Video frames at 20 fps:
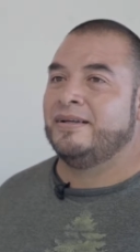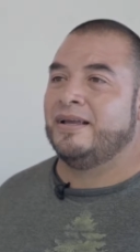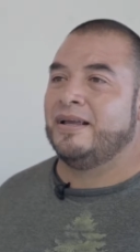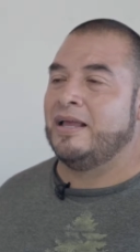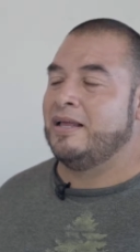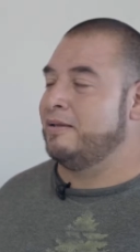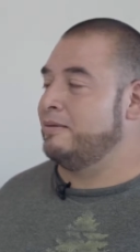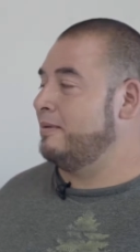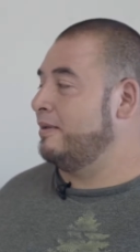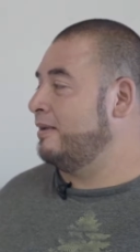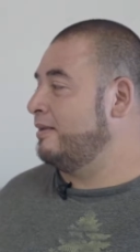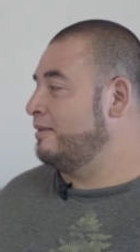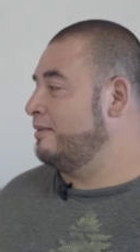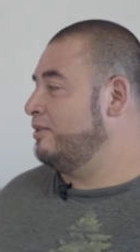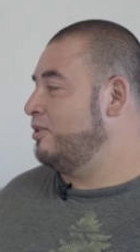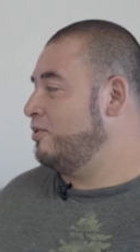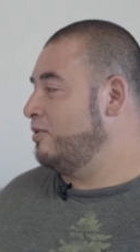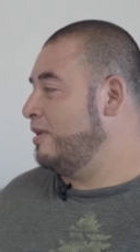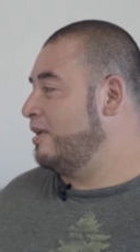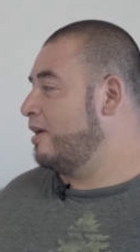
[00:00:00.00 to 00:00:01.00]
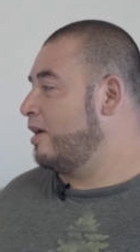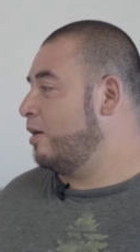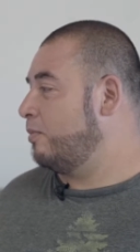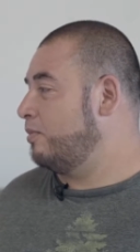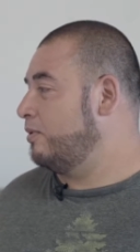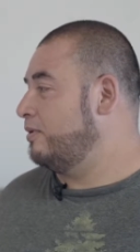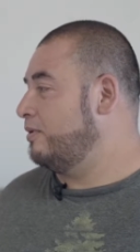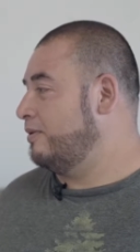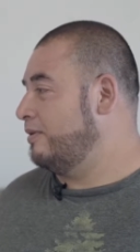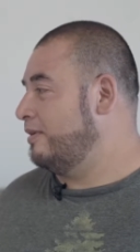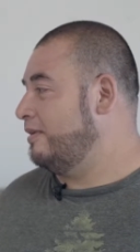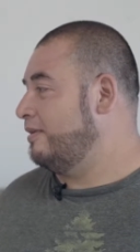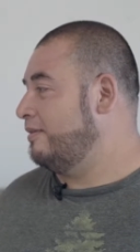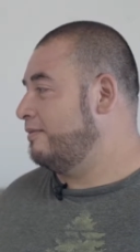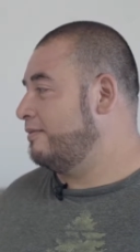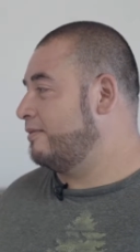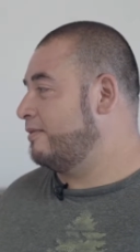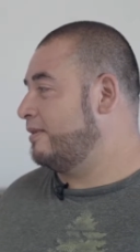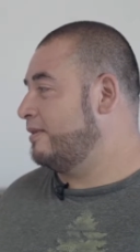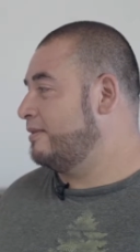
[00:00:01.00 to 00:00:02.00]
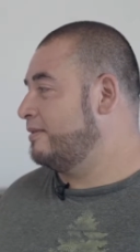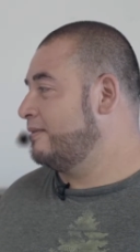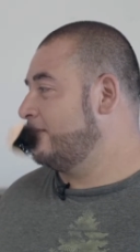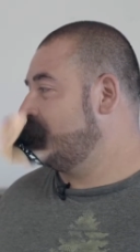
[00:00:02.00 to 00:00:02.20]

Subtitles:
and unique opportunity for us.